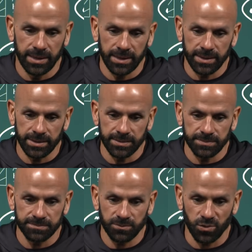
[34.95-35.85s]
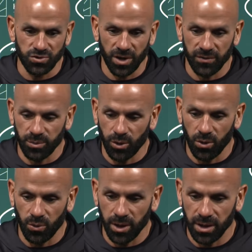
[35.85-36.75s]
Um, we're driving the ball
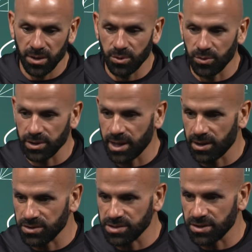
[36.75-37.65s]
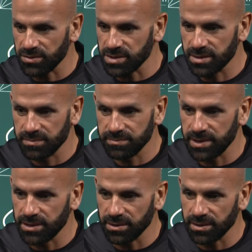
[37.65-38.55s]
well, but we knock ourselves
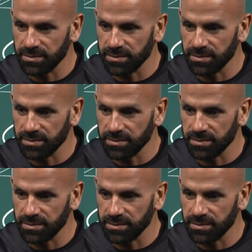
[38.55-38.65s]
into